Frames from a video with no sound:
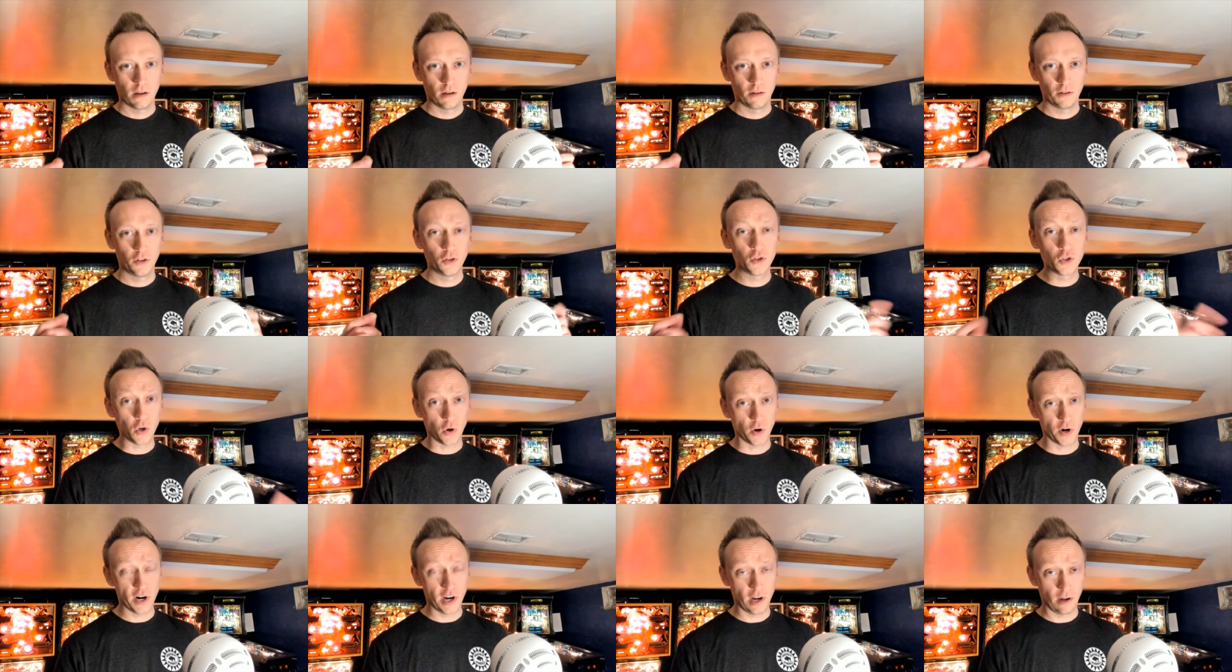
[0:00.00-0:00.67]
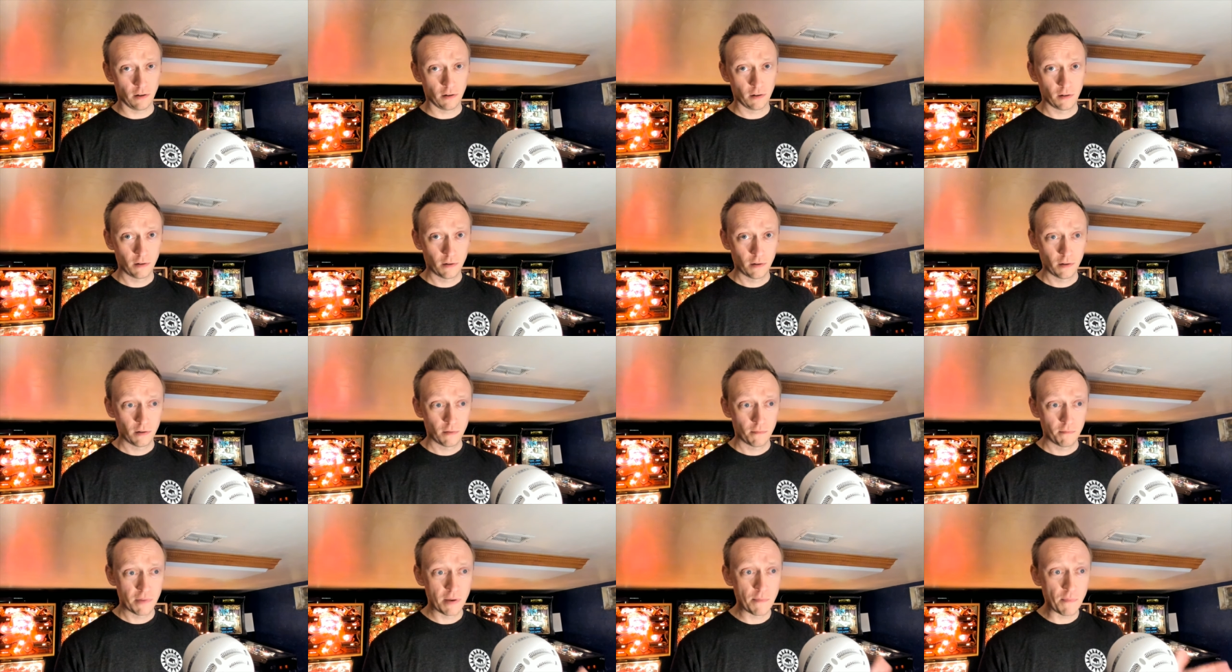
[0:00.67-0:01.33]
tutorial.
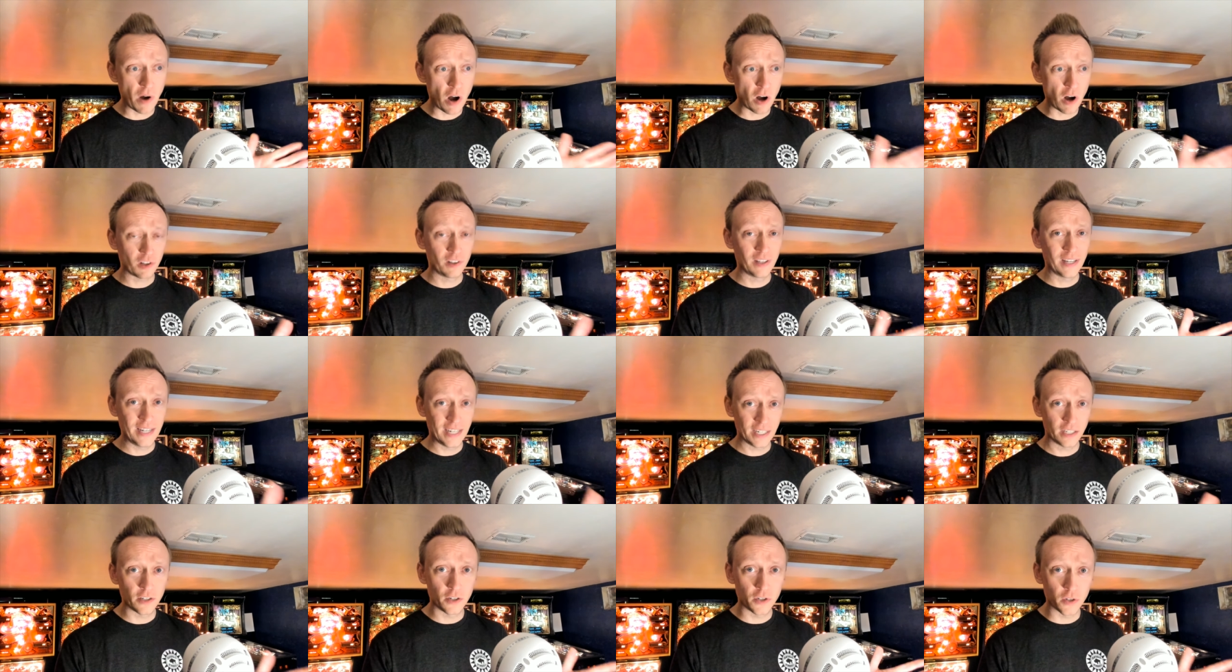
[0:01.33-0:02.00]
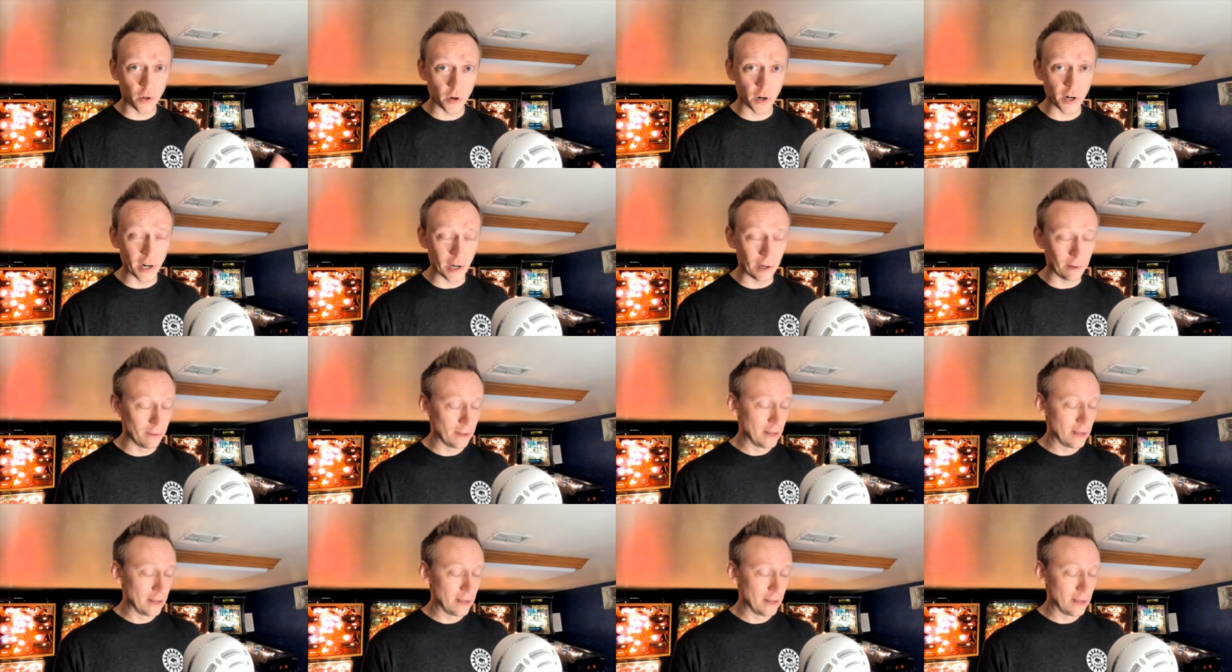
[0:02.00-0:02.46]
Pinball cleaning tutorial.